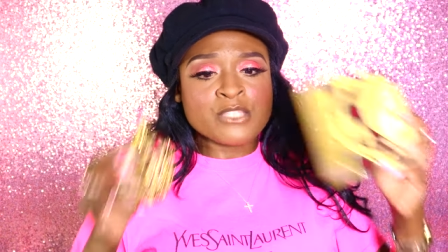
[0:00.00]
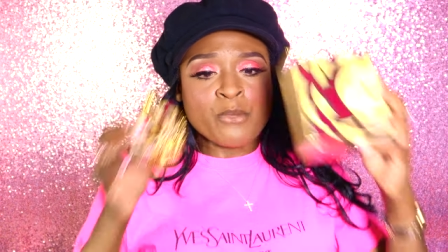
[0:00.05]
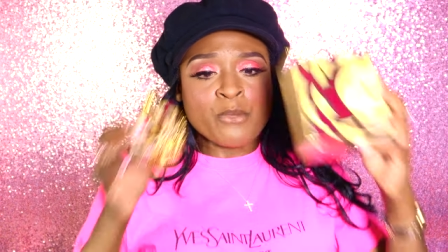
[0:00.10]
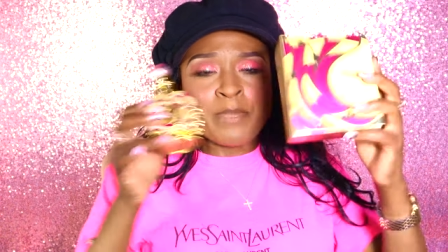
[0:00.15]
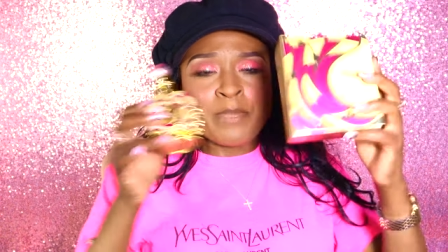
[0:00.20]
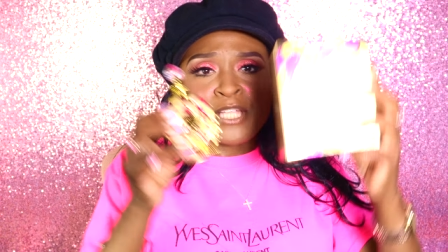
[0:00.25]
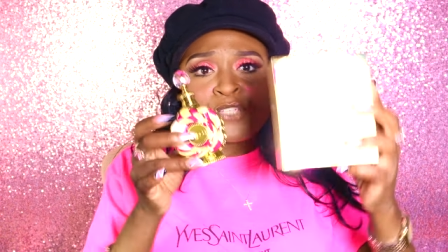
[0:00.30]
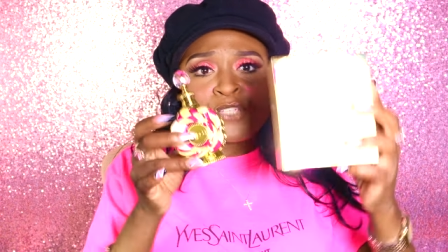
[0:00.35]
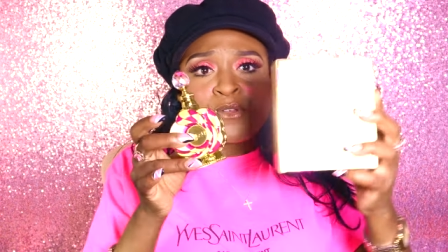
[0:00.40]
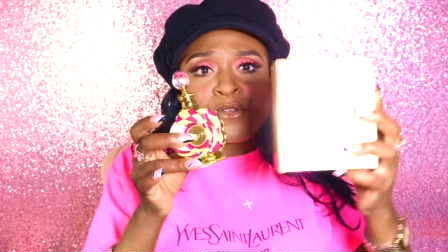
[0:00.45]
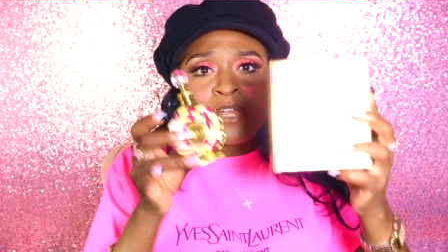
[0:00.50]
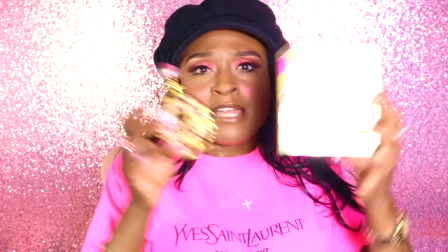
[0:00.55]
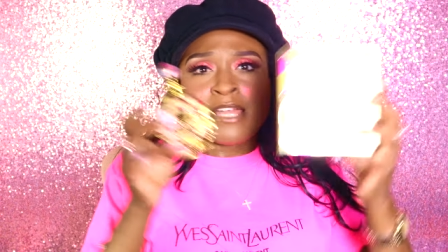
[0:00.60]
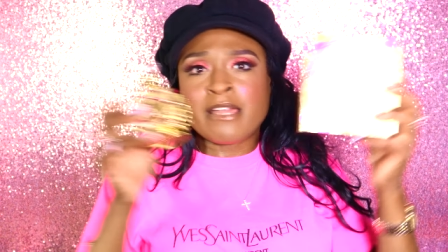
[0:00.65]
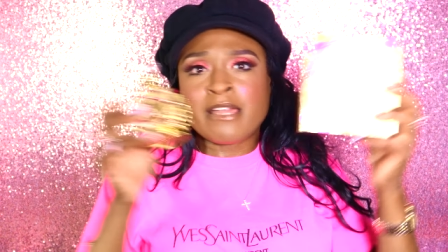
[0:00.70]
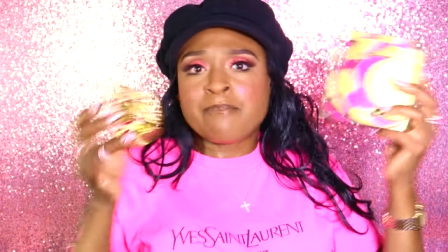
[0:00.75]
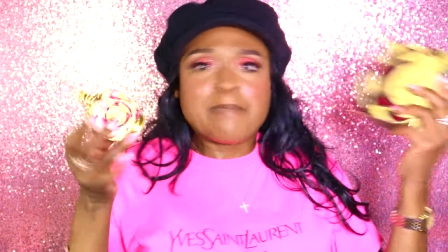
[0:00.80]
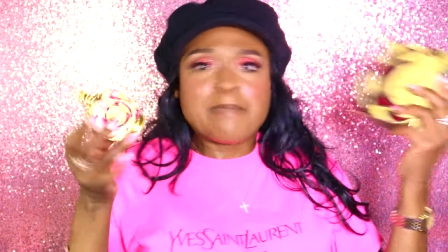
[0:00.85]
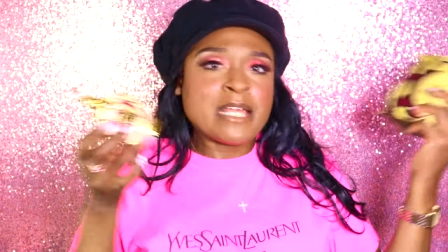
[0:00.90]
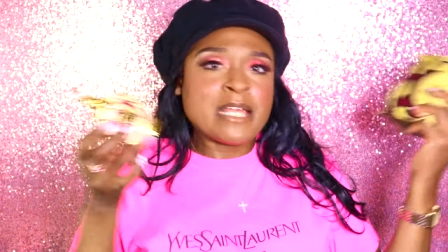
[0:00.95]
So make sure,
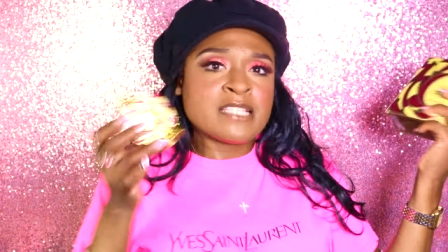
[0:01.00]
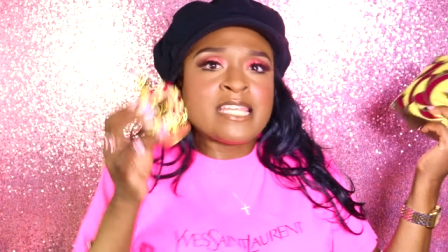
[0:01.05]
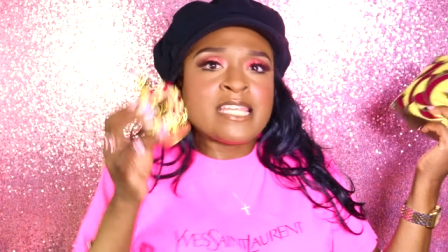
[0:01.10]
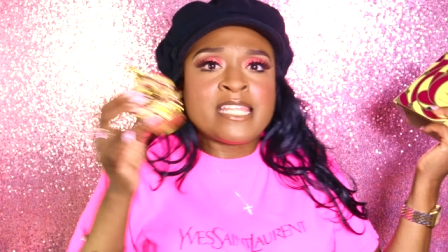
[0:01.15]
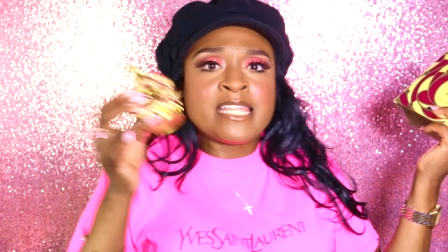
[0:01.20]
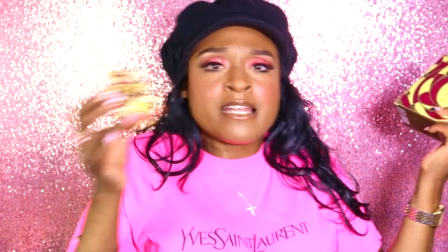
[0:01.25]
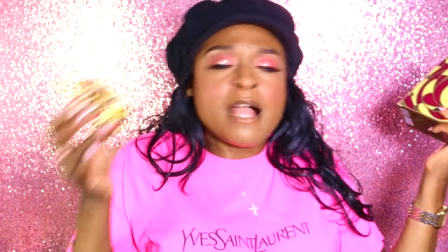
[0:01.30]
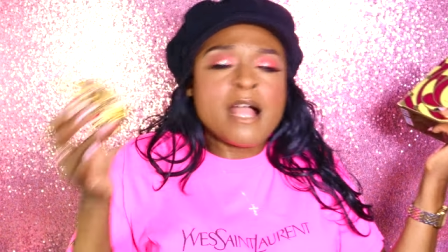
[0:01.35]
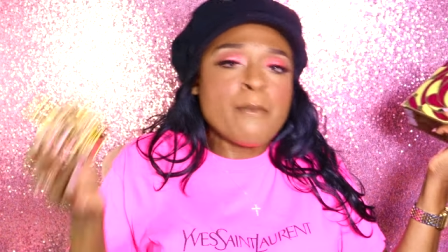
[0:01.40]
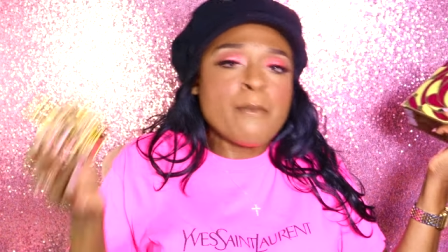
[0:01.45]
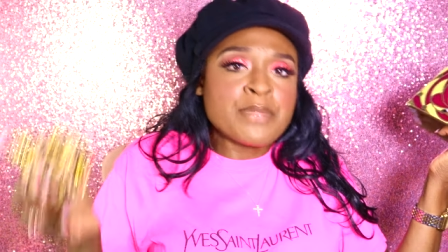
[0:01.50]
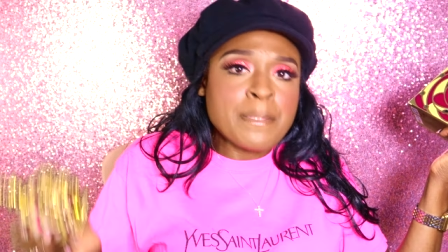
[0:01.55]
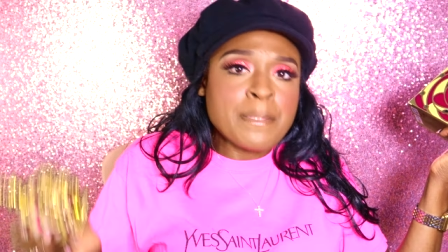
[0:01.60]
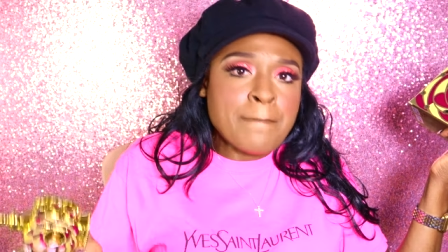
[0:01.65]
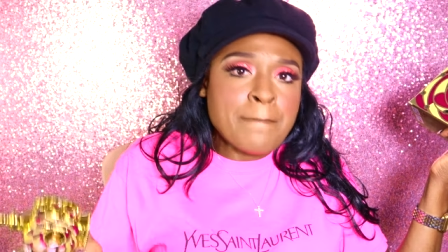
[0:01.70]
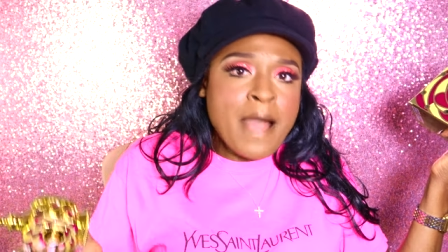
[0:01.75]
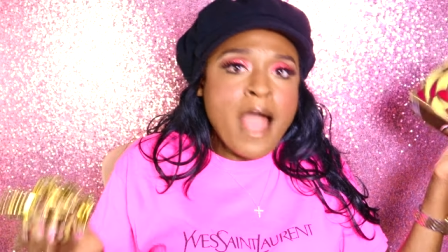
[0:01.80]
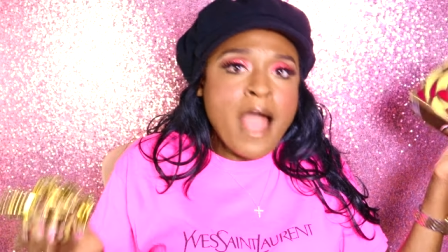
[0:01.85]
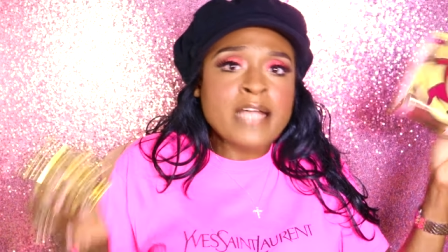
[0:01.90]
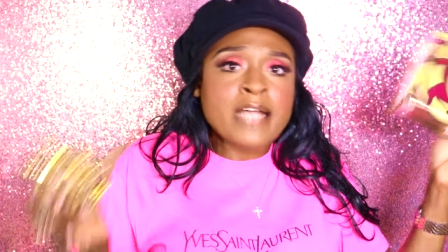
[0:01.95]
eh, because they didn't come with the
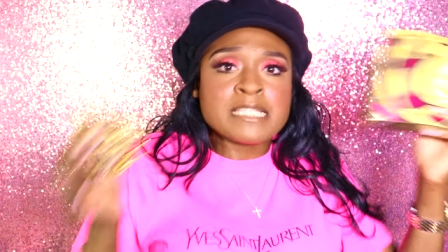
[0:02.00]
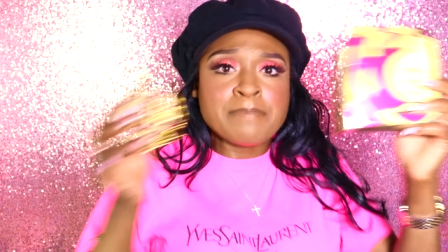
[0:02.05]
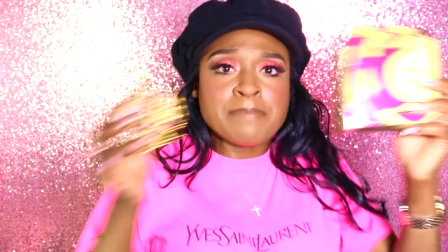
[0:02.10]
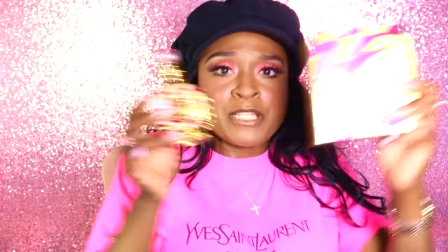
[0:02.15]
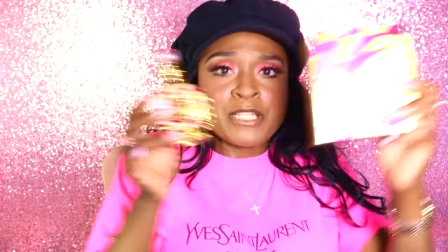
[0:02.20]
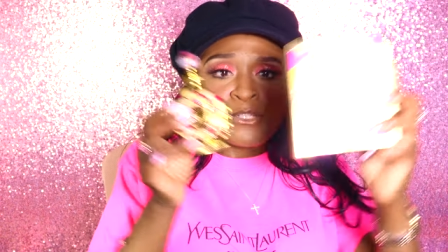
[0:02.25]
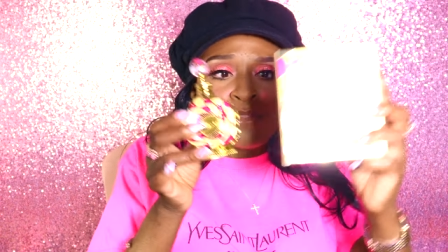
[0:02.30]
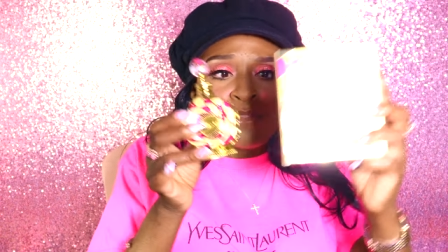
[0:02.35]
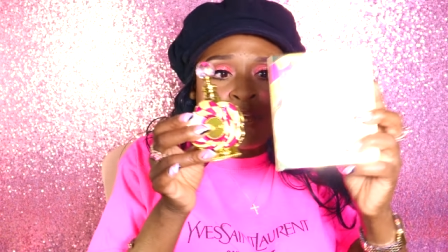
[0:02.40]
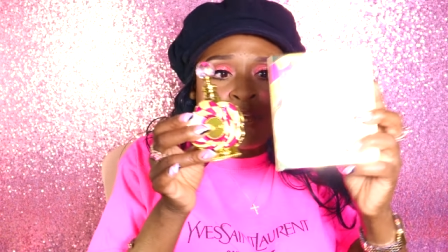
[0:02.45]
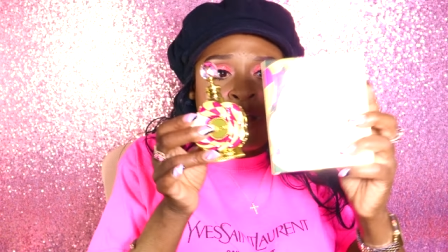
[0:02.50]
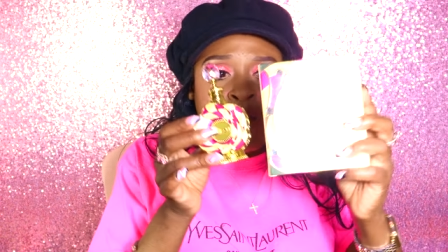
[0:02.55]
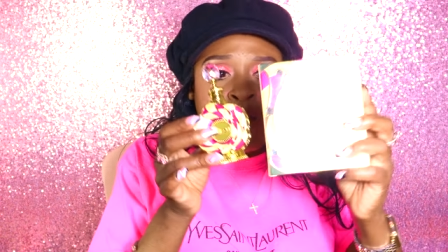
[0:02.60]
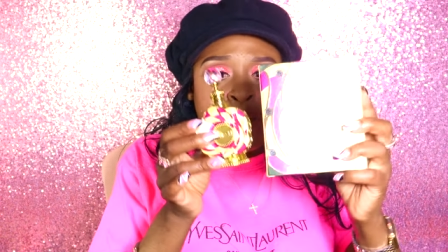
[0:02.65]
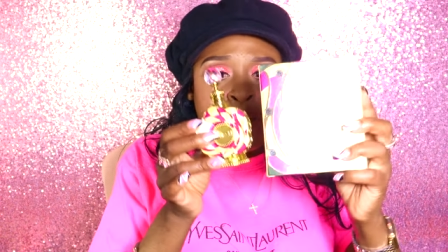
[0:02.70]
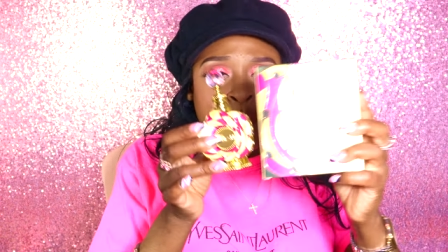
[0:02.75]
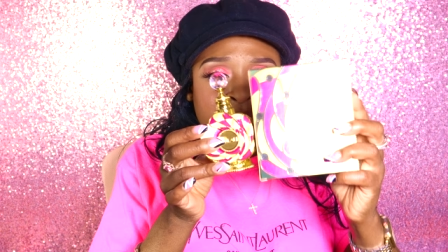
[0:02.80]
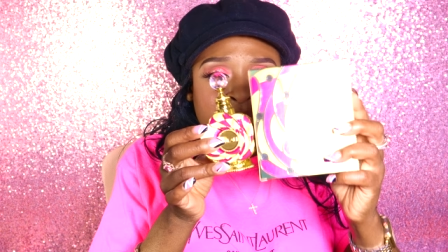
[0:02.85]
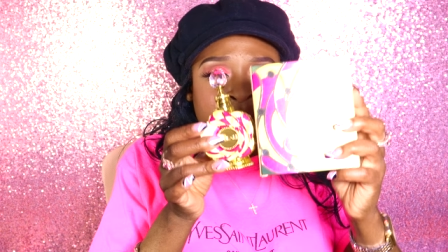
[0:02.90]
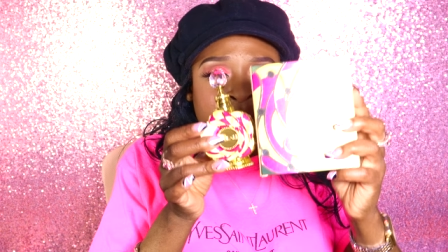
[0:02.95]
box, make sure they
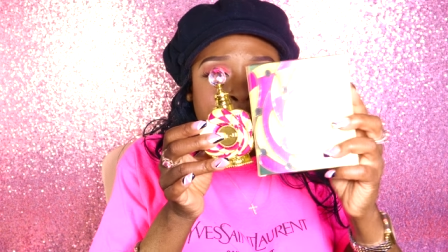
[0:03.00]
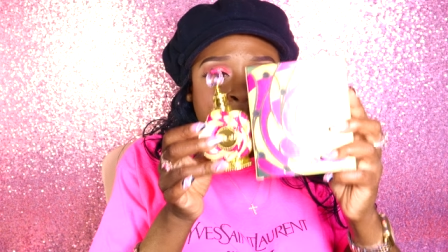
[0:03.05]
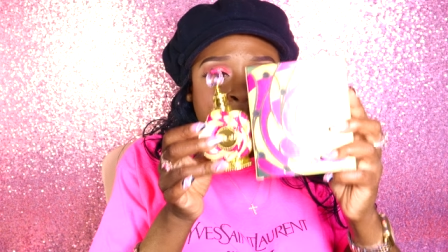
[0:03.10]
come with the